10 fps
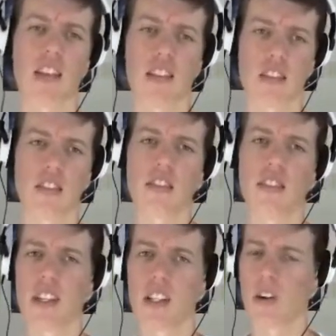does it?
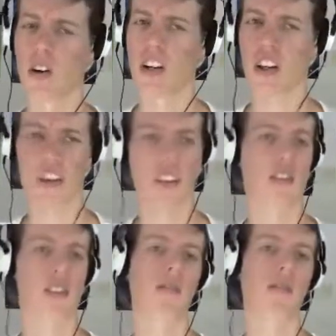No, I don't think so.